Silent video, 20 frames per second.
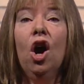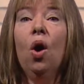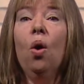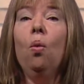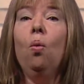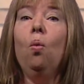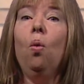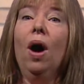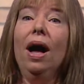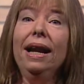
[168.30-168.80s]

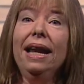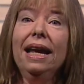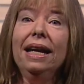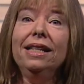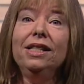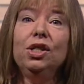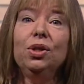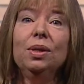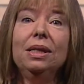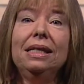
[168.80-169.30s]
One
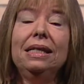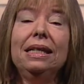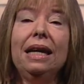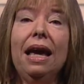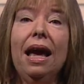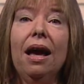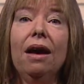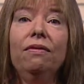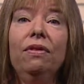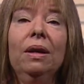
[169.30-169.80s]
answer is to
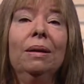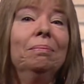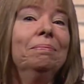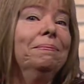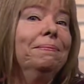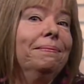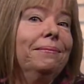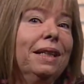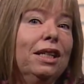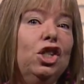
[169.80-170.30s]
have
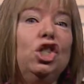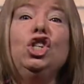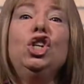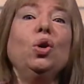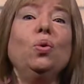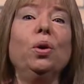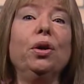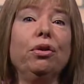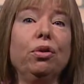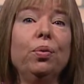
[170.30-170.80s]

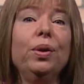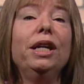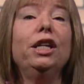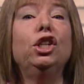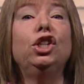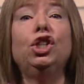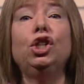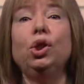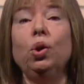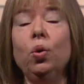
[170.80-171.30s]
2 or 3
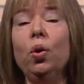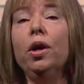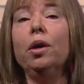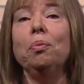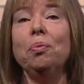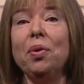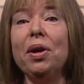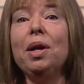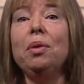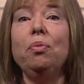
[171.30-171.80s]

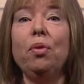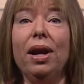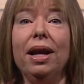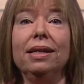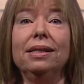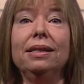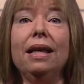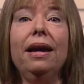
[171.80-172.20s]
short brain breaks,